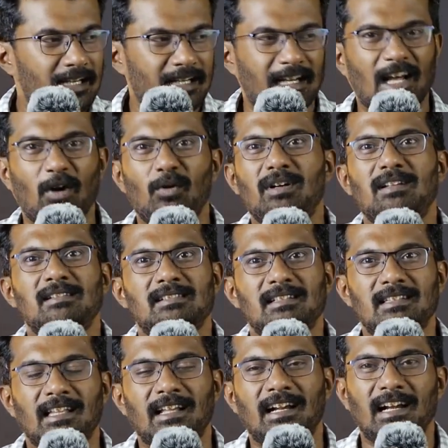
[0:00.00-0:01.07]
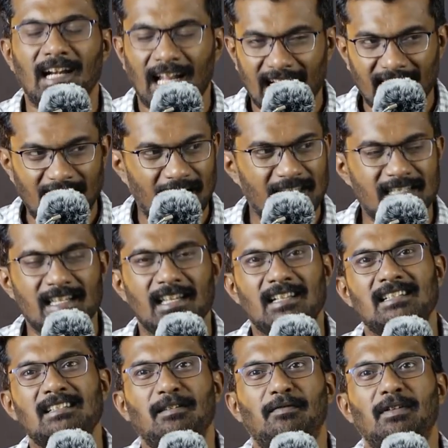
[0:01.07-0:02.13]
Now it is in the red, and
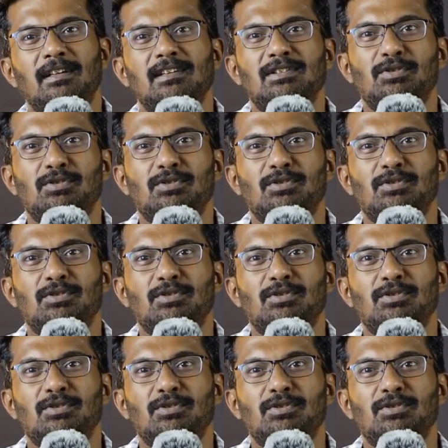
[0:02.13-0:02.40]
XTX Nifty is